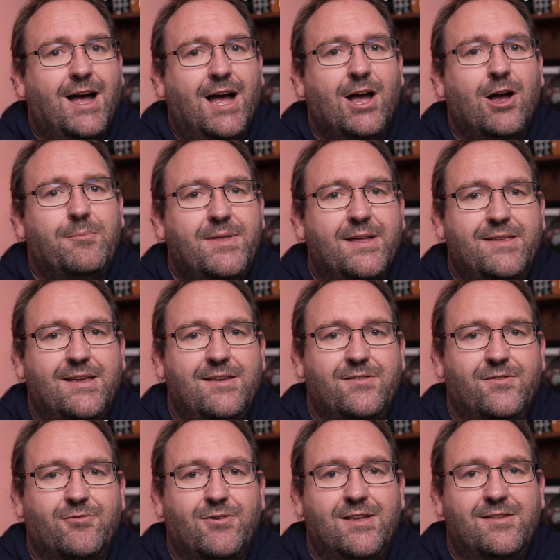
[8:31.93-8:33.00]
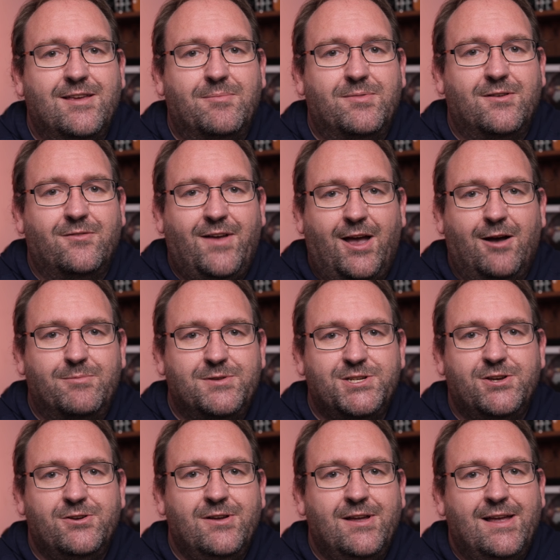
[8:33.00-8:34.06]
I hope that these 3 tips have helped
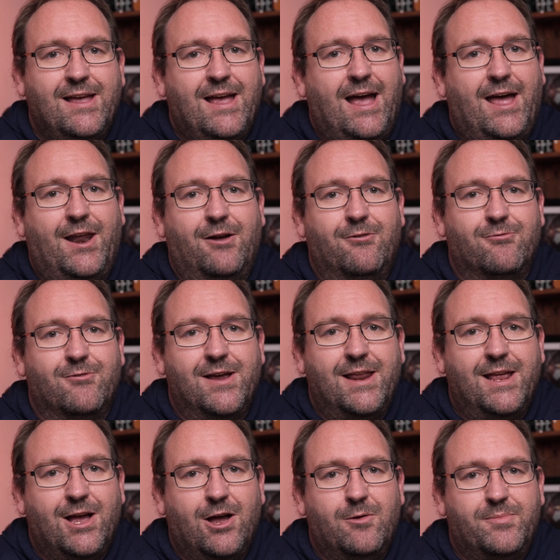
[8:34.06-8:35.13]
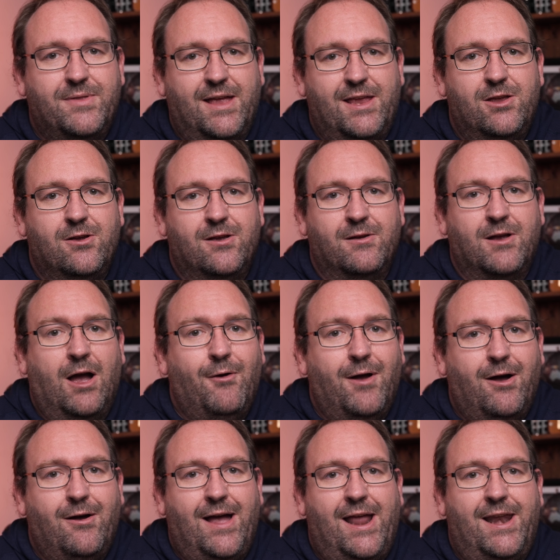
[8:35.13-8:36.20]
you, and I really hope that you can go
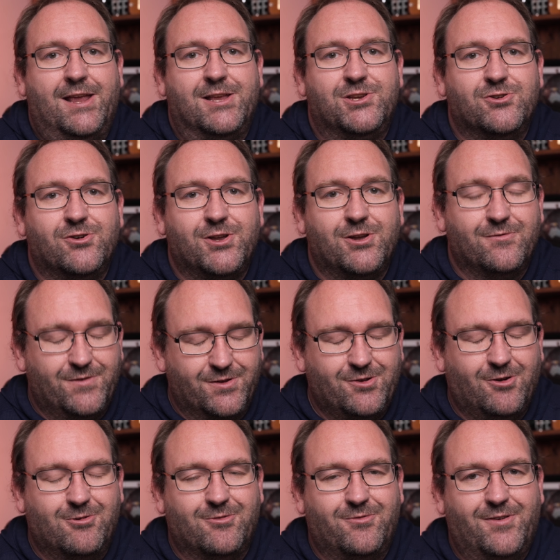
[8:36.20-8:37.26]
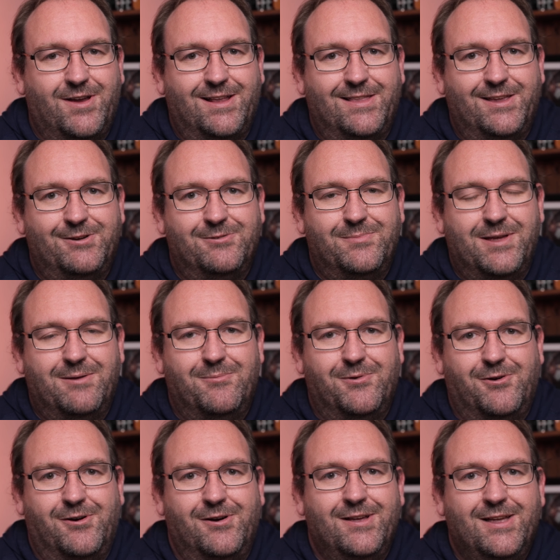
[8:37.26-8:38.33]
out and enjoy your photography a little bit
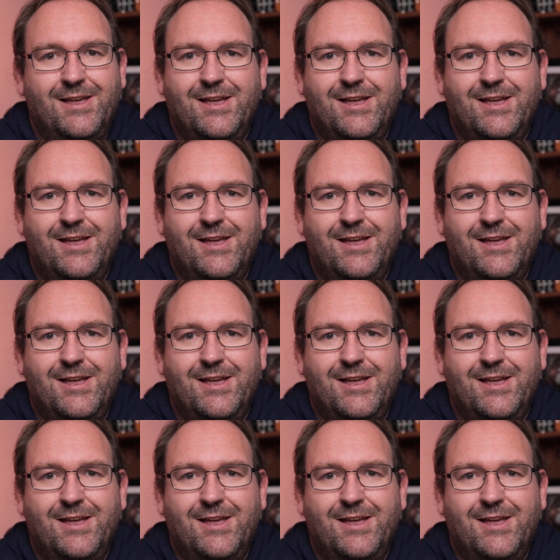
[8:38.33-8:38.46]
more.